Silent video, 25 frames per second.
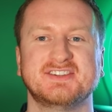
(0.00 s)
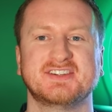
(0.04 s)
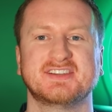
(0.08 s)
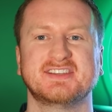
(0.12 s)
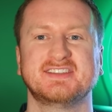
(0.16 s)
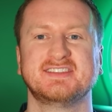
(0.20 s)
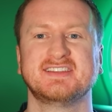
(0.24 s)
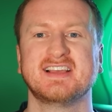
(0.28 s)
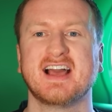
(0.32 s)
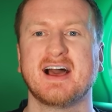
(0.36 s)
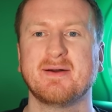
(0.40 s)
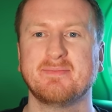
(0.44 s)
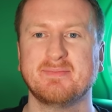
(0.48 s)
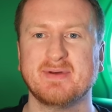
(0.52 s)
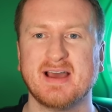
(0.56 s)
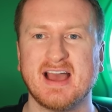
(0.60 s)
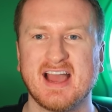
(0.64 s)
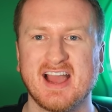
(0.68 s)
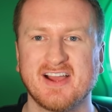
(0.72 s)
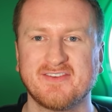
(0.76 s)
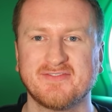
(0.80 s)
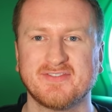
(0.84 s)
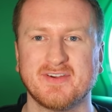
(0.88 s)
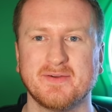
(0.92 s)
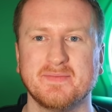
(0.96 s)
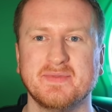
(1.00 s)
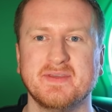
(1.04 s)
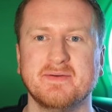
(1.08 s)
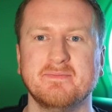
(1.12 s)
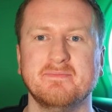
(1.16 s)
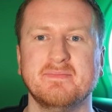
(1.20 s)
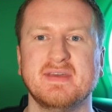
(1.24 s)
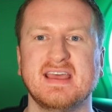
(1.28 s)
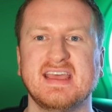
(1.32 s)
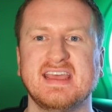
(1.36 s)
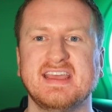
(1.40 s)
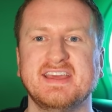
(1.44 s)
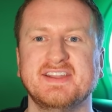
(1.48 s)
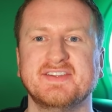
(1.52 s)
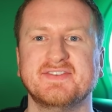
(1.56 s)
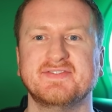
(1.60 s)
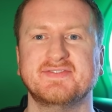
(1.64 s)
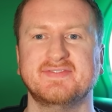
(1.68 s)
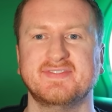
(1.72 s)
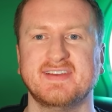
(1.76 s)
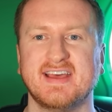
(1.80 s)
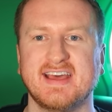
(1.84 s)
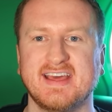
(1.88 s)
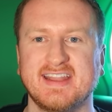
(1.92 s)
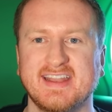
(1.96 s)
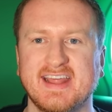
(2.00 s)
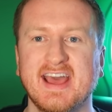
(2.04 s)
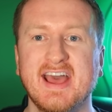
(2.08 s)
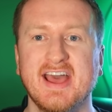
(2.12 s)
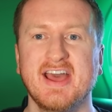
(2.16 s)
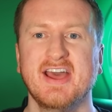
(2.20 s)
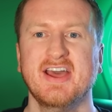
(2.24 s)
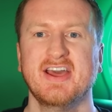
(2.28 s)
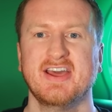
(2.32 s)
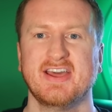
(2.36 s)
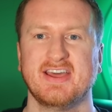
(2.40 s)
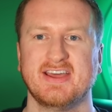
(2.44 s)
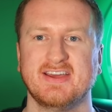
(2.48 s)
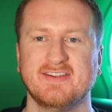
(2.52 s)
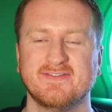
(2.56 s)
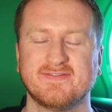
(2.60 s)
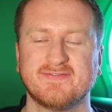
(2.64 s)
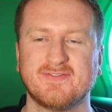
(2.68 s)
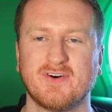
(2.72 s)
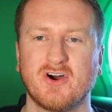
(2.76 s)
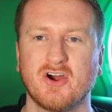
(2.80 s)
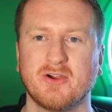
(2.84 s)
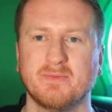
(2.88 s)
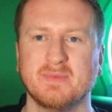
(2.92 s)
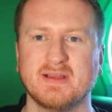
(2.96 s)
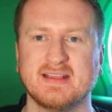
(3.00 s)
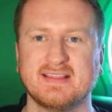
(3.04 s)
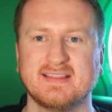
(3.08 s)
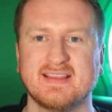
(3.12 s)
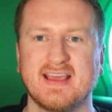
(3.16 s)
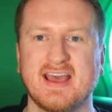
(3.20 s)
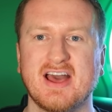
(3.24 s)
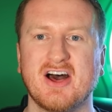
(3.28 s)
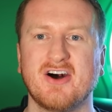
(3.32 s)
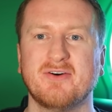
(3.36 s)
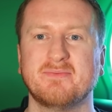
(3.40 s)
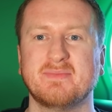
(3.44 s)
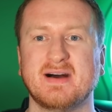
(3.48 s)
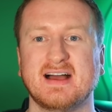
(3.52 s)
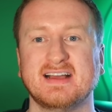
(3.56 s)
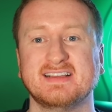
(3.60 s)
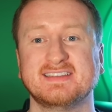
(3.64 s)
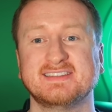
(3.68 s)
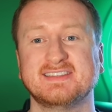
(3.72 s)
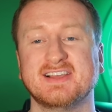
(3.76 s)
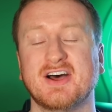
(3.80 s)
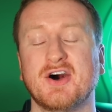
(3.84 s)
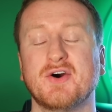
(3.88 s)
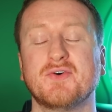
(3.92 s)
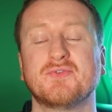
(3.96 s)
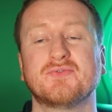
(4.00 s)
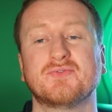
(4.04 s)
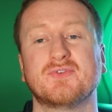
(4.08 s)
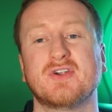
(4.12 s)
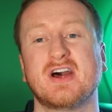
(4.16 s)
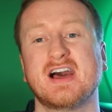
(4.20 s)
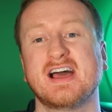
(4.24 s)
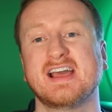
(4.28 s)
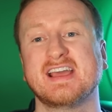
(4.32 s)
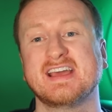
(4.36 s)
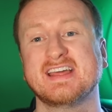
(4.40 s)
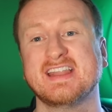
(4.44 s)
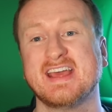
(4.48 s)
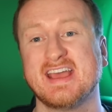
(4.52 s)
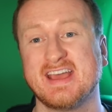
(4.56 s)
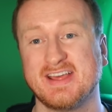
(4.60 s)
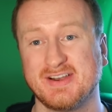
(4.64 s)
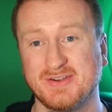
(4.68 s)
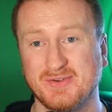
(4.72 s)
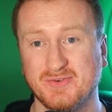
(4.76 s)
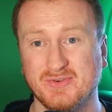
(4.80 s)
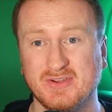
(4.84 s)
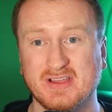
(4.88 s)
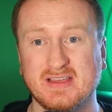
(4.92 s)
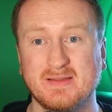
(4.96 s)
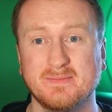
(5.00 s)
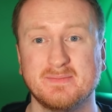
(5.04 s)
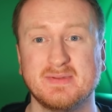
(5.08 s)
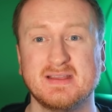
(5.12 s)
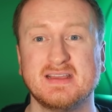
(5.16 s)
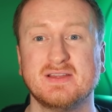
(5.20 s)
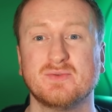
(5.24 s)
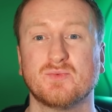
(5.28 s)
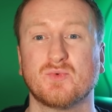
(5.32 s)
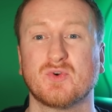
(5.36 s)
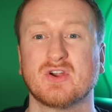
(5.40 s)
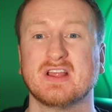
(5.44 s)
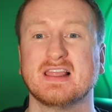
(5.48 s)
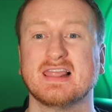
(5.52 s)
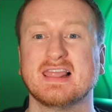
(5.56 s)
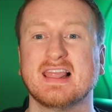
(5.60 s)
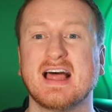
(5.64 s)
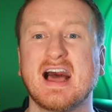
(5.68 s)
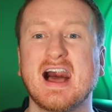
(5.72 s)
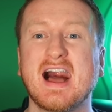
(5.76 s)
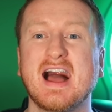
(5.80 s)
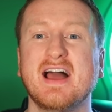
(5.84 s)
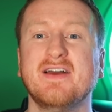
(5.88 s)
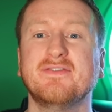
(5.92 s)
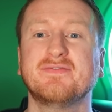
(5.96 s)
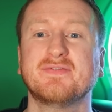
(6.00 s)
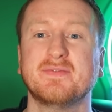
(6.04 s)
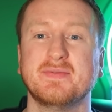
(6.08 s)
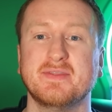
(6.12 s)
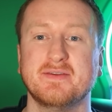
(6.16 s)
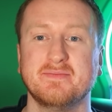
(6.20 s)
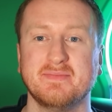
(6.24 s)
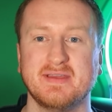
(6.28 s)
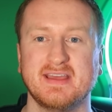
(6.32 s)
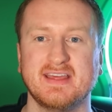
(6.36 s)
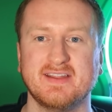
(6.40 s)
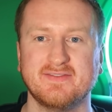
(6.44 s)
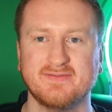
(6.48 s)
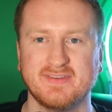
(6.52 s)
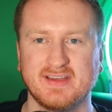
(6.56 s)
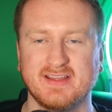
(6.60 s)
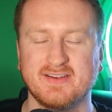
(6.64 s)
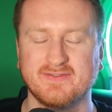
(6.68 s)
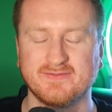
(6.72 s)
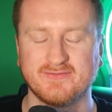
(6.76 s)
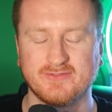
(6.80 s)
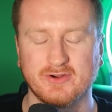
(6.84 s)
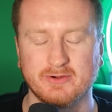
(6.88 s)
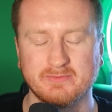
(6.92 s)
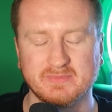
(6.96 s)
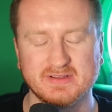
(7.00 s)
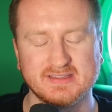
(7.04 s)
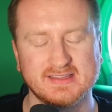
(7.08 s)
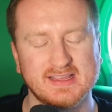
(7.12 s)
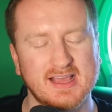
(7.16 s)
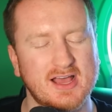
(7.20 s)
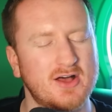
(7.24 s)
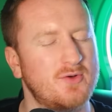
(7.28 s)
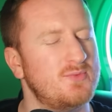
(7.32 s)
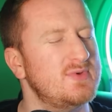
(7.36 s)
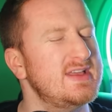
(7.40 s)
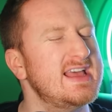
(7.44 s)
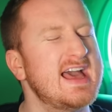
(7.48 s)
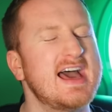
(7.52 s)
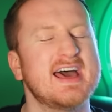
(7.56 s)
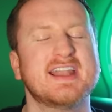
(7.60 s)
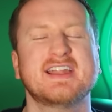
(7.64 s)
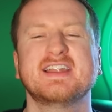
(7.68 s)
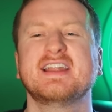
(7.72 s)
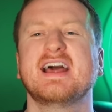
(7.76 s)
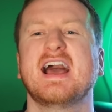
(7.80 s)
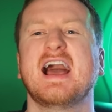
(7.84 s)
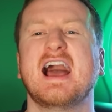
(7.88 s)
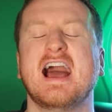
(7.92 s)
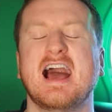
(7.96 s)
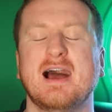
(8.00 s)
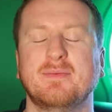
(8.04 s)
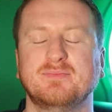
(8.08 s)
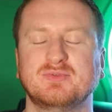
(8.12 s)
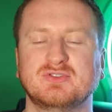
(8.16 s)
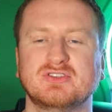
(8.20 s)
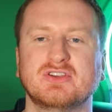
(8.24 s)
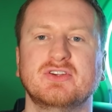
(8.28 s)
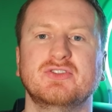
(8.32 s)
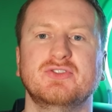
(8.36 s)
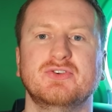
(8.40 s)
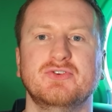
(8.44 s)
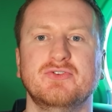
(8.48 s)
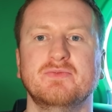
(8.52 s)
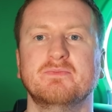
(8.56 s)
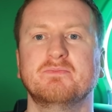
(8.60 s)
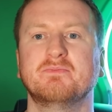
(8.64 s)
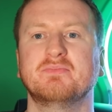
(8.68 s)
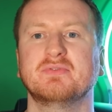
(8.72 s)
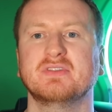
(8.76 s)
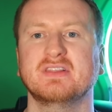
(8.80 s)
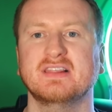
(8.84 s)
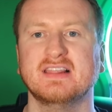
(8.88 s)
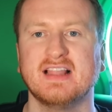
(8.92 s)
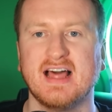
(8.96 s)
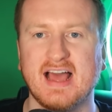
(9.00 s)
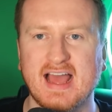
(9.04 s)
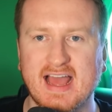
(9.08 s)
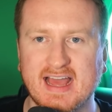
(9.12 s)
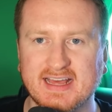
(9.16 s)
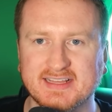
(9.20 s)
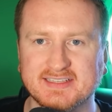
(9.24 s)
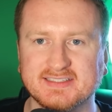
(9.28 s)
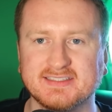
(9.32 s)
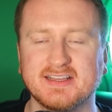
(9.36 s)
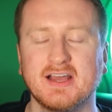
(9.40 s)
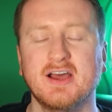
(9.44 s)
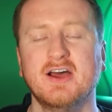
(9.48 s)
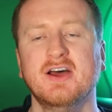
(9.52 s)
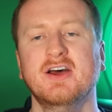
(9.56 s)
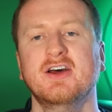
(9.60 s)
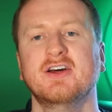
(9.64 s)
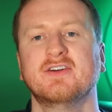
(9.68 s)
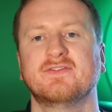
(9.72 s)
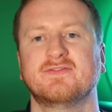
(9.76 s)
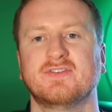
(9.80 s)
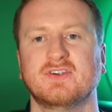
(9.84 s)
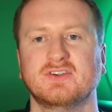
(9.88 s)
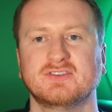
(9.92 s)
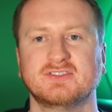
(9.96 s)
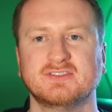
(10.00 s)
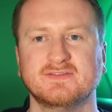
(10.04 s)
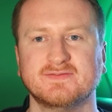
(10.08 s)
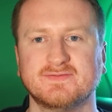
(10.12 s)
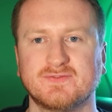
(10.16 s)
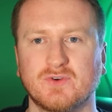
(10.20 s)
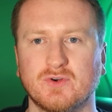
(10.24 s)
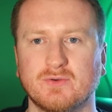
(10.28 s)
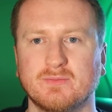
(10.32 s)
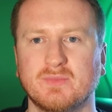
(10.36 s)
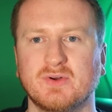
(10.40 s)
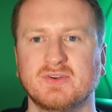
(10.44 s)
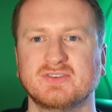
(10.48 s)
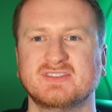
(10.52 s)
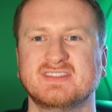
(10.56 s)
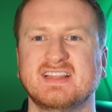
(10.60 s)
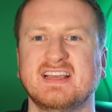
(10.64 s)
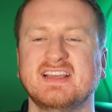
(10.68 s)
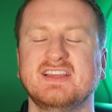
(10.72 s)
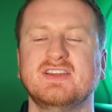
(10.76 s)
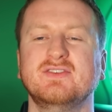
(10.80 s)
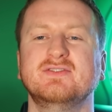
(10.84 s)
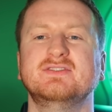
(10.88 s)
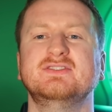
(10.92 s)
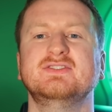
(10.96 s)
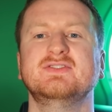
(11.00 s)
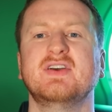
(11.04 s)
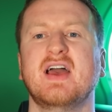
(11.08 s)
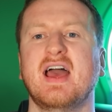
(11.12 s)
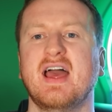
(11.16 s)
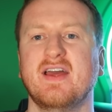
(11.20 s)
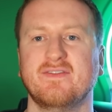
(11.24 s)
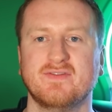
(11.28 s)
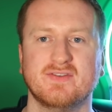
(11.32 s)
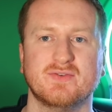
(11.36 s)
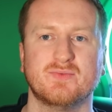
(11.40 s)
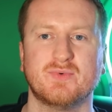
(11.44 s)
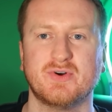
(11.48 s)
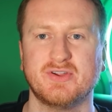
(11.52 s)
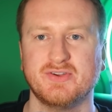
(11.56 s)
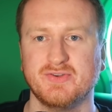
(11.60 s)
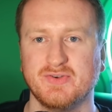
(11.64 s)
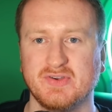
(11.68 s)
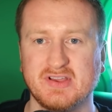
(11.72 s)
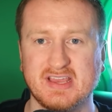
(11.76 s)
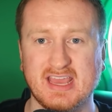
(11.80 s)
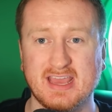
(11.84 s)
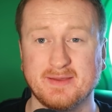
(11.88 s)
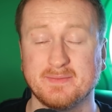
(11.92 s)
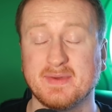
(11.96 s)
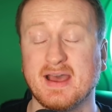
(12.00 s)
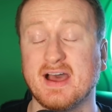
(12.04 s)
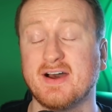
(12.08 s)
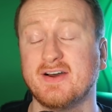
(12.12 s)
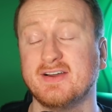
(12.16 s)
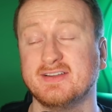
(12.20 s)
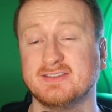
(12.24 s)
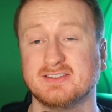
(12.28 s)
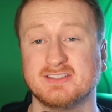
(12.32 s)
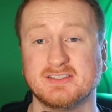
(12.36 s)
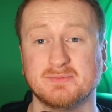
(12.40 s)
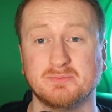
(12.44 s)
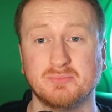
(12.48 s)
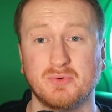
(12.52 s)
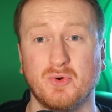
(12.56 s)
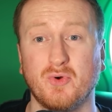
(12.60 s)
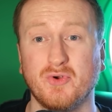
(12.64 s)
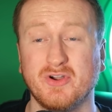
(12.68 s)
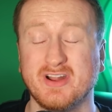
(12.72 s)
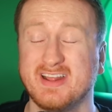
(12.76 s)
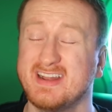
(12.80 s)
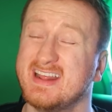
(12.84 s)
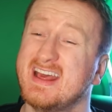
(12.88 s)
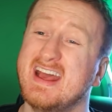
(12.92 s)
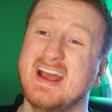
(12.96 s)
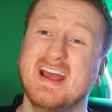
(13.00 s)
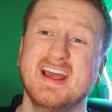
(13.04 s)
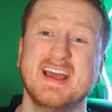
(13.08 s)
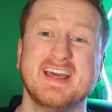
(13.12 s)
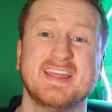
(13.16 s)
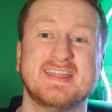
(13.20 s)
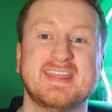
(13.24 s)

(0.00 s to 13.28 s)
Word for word: Just got back from the main event in Farmingdale. Myself, Ryan, and Green Bean were live from the main event in Farmingdale. We had an absolute blast First and foremost, thank you to everyone who came out and supported.